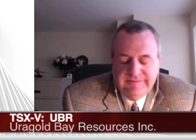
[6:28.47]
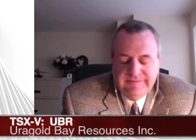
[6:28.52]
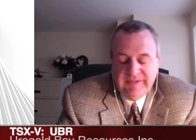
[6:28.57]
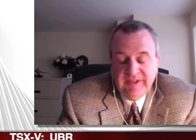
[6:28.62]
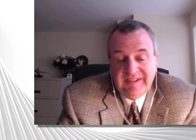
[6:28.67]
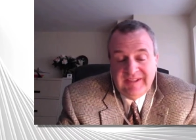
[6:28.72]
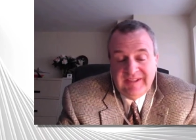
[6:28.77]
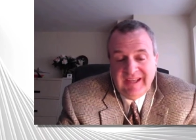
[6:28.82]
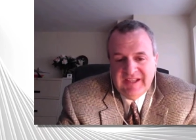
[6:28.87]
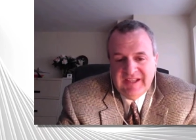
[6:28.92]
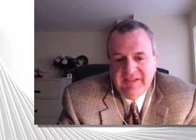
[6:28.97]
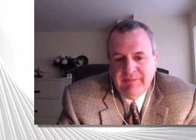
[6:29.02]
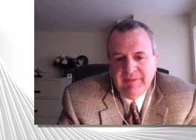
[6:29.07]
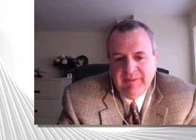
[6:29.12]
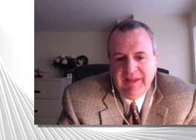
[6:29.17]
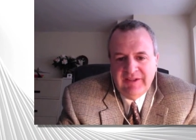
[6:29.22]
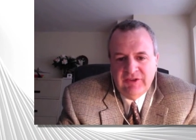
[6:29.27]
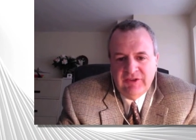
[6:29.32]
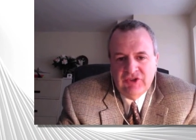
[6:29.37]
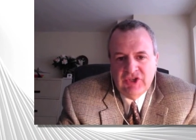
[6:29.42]
the test
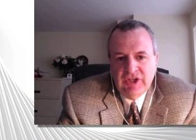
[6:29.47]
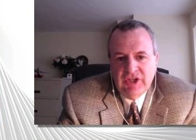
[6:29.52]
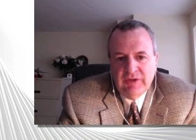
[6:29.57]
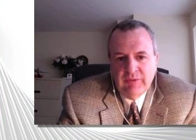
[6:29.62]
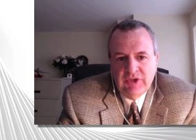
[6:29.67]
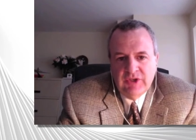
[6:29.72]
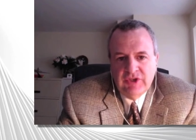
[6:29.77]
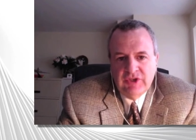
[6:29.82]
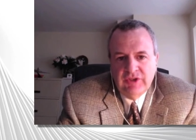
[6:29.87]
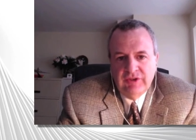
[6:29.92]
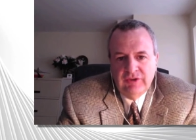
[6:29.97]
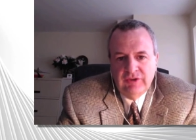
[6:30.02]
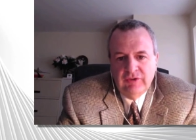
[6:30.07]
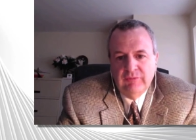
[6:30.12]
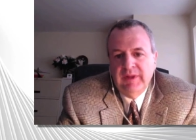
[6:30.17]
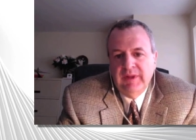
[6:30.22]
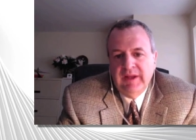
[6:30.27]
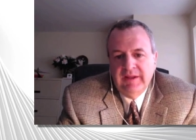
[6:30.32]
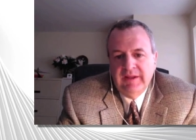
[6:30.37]
plan, the Generation 2 plan,